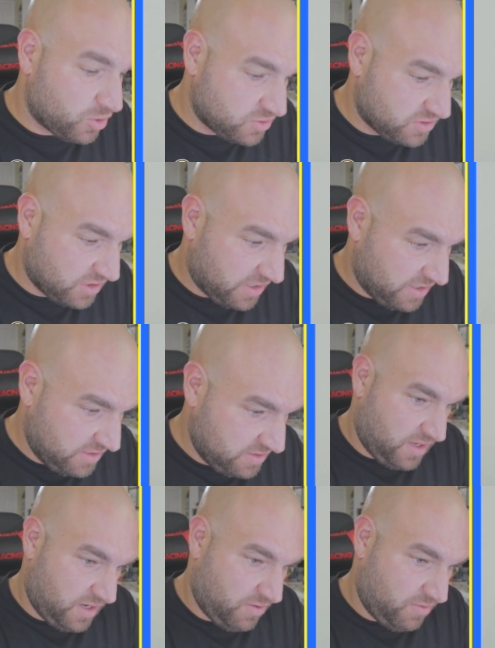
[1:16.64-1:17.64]
Ursula,
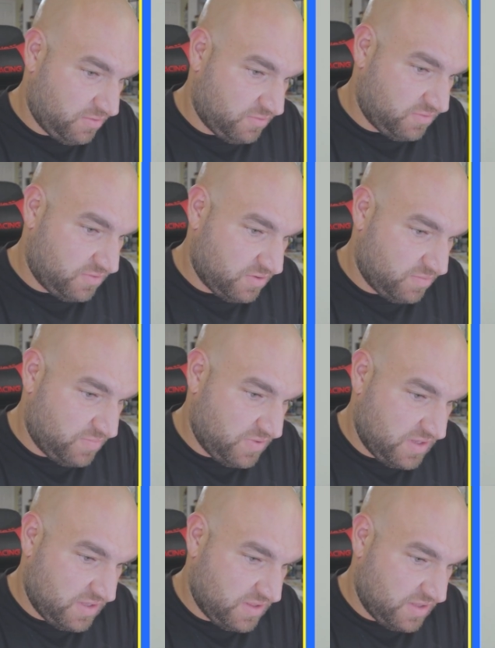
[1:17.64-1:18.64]
Ariel's gonna
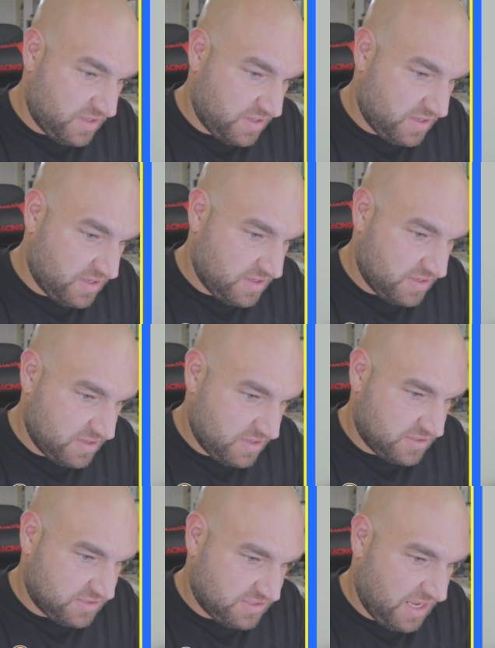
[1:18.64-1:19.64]
be the
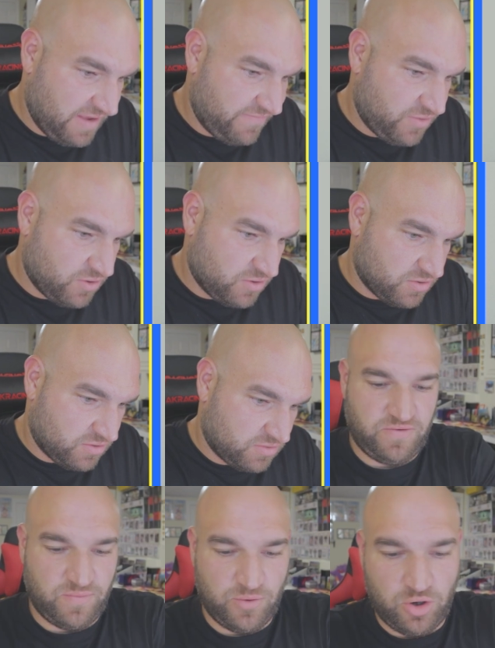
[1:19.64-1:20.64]
savior
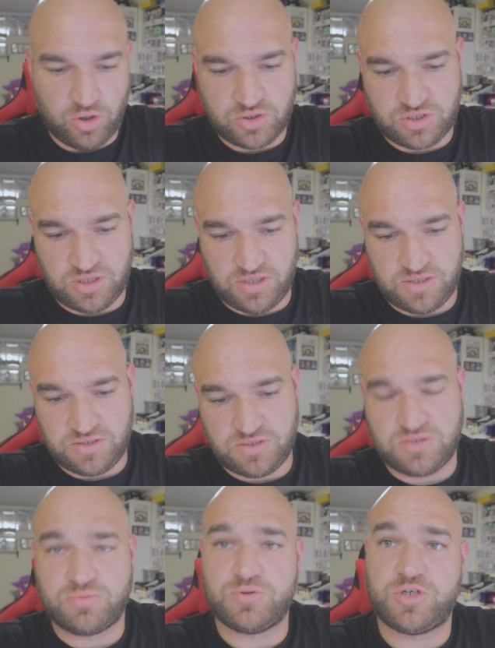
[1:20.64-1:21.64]
from
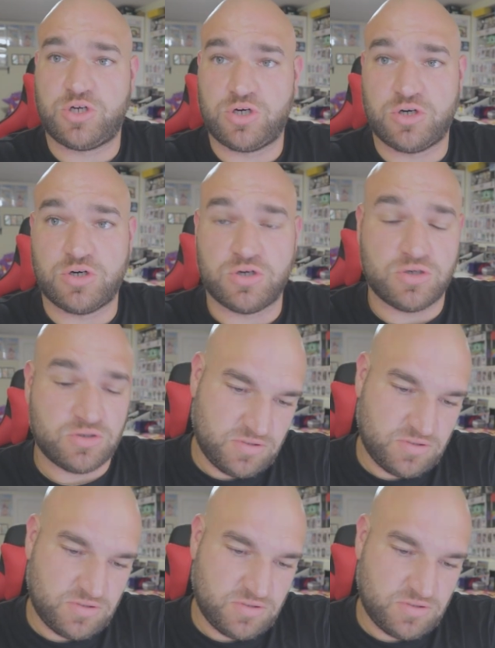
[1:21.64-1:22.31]
Ursula's return,